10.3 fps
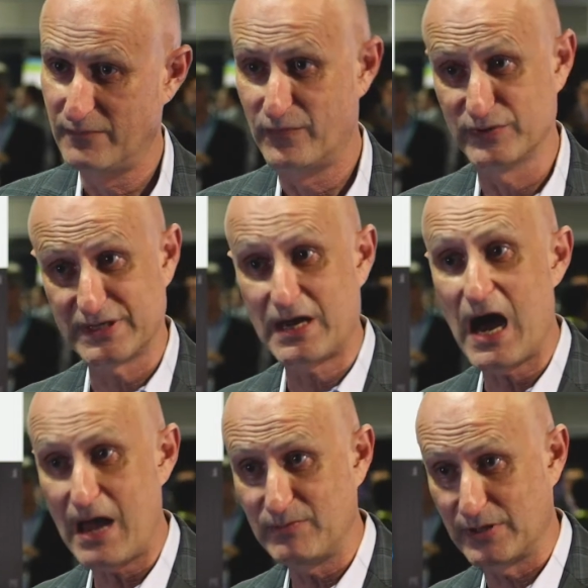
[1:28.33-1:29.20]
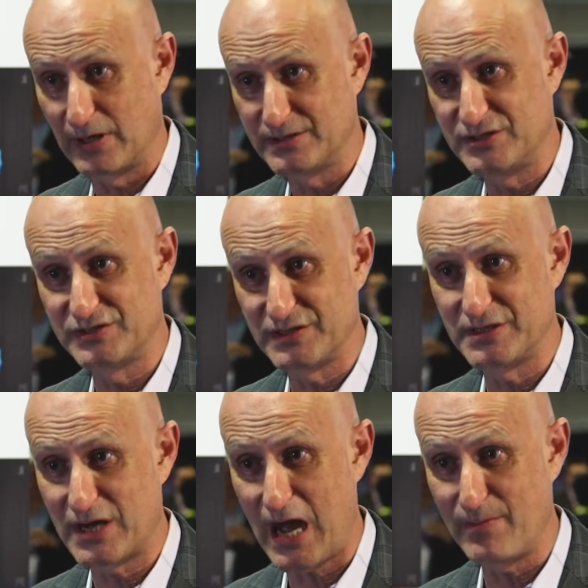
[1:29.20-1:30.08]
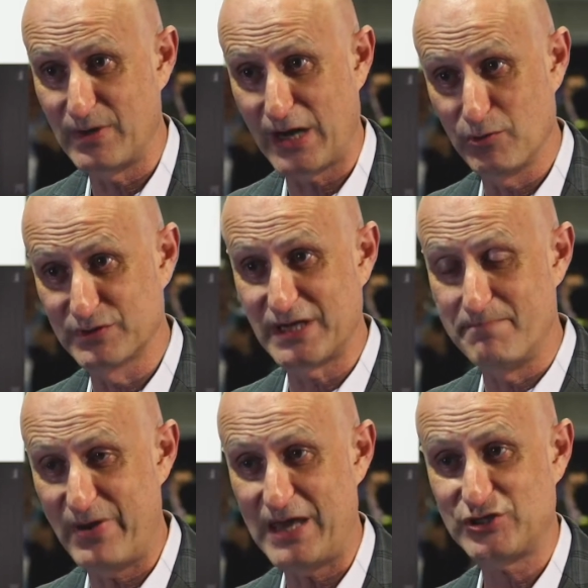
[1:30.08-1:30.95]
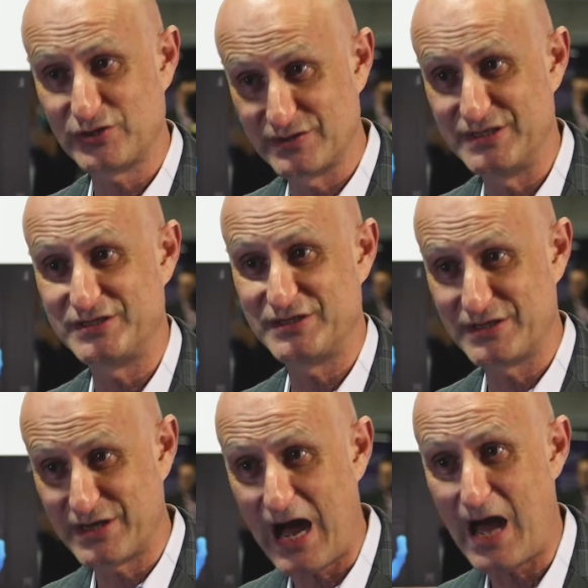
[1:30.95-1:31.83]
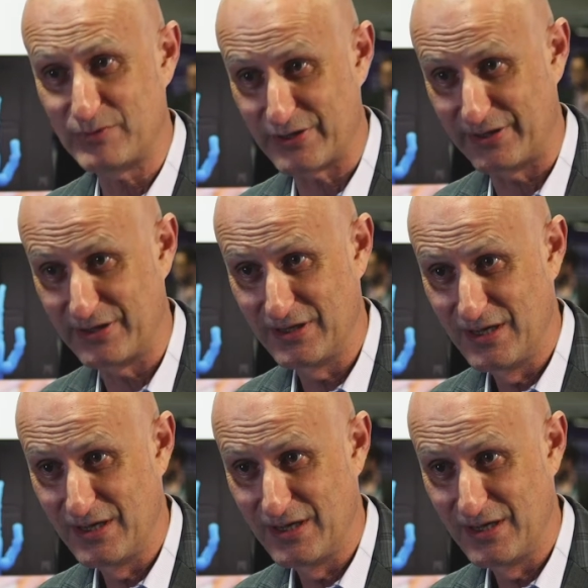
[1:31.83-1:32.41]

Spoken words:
for the camera, CCD camera, I would say patient CCD camera.